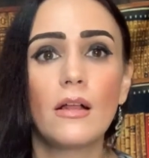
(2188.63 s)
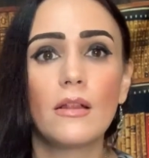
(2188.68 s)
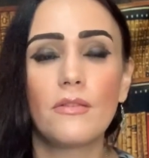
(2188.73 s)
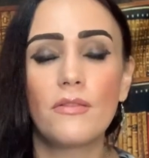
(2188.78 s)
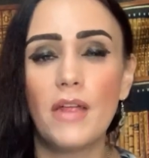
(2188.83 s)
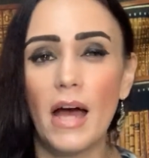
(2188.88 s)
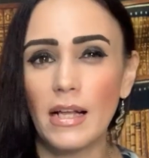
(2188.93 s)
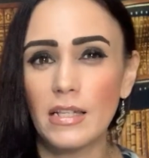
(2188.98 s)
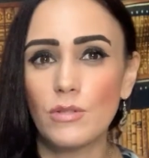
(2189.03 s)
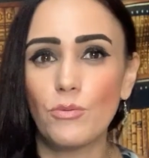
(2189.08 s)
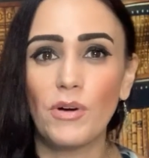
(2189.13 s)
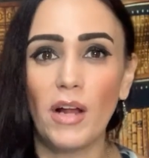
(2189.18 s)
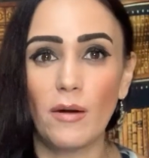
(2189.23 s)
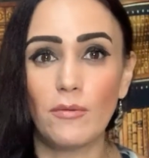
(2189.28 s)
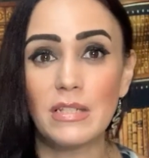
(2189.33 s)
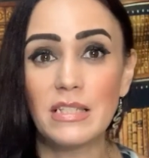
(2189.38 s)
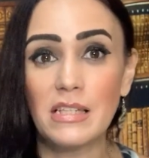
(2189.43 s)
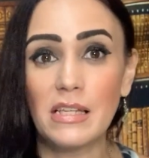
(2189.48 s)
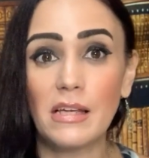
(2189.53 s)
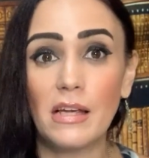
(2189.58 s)
That's what I
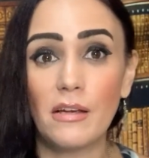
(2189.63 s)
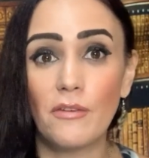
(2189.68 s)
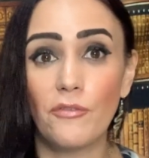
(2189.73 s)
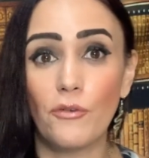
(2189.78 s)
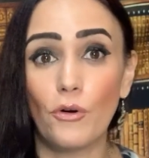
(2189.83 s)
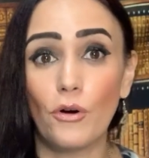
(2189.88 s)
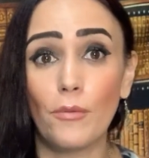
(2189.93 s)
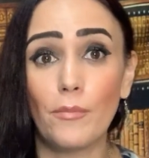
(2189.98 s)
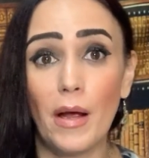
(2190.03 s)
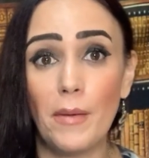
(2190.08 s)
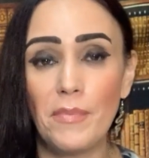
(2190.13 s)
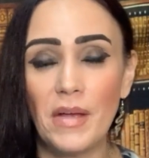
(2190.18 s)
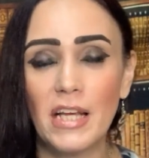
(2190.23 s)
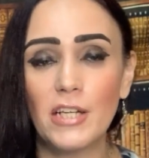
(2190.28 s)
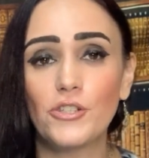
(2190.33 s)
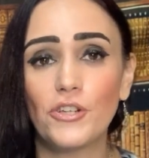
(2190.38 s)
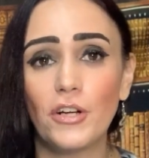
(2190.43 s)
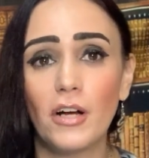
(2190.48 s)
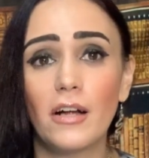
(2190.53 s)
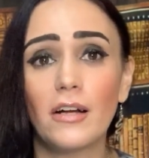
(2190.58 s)
was thinking for my
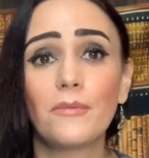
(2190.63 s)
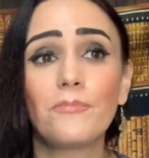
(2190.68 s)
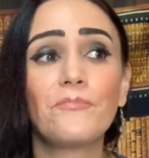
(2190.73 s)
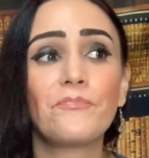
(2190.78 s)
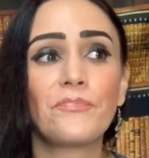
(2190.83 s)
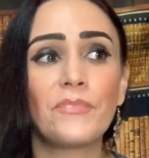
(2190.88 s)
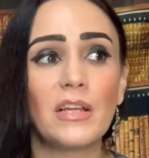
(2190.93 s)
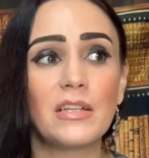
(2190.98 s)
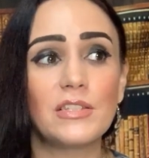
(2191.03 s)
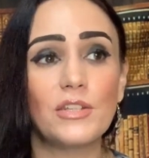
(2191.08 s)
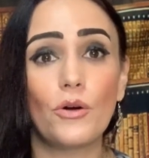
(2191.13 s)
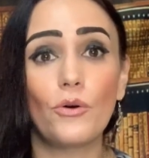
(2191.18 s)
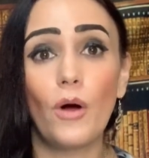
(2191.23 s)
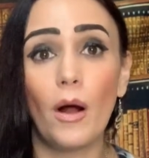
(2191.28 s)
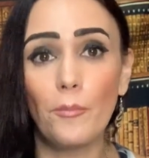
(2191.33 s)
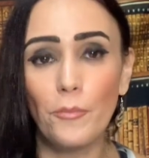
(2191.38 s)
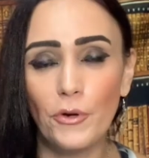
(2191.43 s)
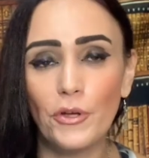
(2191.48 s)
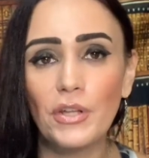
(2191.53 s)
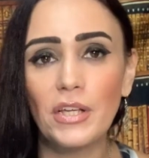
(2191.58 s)
Patreon. So
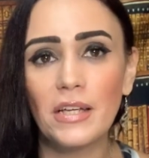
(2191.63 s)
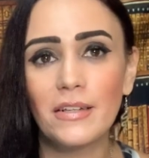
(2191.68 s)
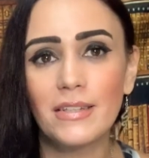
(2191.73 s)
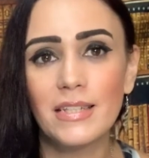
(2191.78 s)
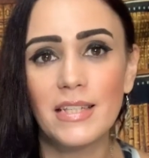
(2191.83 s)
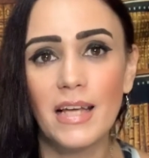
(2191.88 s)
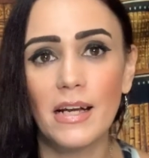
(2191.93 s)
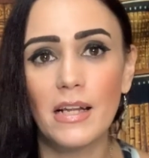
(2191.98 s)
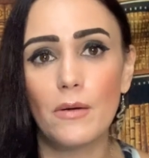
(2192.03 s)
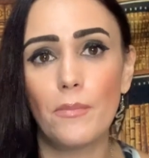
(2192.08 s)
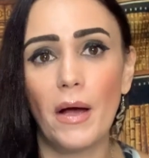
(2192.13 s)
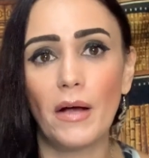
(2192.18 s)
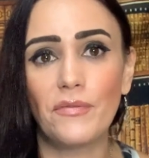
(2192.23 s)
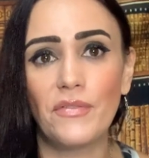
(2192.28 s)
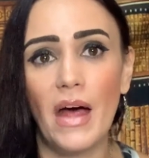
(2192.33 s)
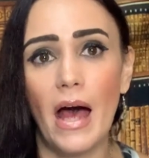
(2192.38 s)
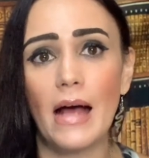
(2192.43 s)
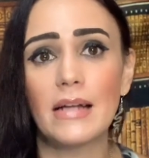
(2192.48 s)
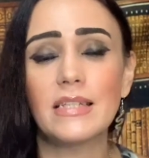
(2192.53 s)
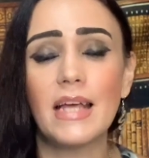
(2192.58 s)
I'm really excited about
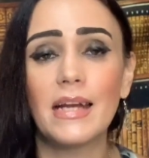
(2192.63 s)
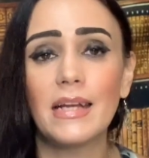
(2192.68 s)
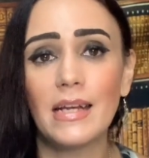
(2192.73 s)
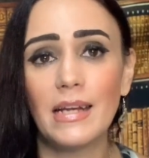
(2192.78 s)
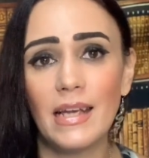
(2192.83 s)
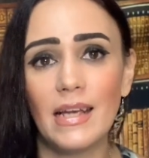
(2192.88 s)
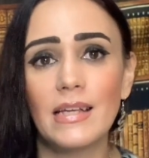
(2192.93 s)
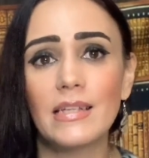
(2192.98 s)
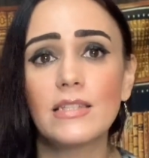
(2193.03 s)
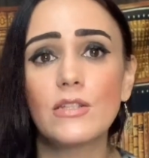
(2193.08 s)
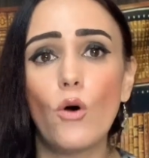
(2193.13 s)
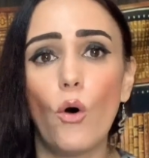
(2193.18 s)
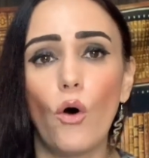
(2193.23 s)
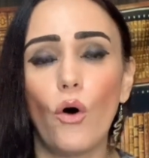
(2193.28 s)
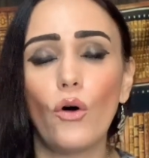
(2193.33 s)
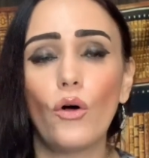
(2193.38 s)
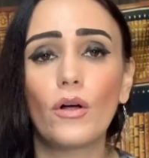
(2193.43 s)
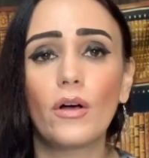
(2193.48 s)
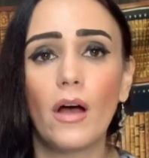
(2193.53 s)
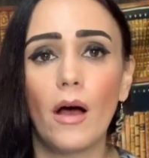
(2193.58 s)
that, and it is
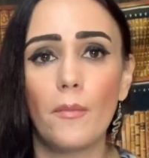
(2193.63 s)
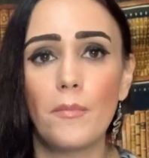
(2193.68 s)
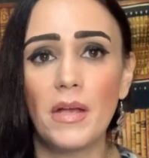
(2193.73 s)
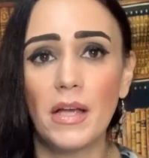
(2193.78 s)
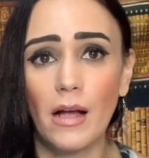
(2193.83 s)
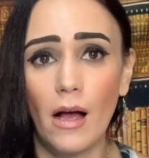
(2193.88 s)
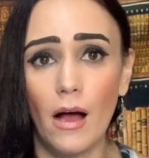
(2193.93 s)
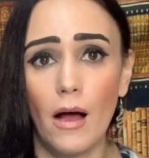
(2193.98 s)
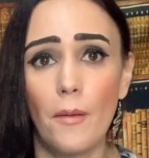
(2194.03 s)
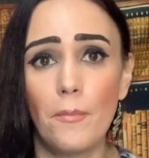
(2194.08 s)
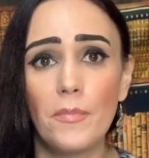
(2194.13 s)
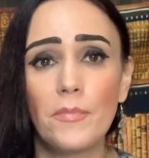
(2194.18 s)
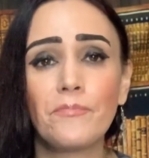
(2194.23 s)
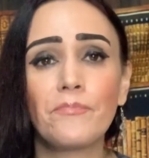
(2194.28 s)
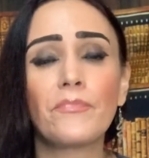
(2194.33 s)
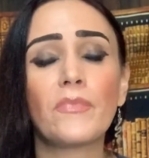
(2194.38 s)
all coming up.